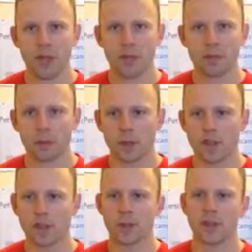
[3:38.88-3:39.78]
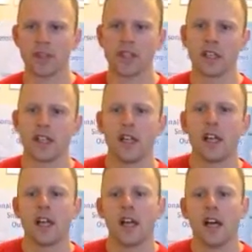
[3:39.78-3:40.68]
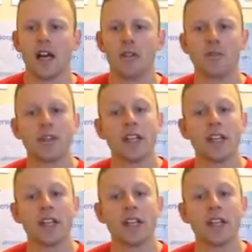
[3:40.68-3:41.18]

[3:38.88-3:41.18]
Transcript: absorb it into your body.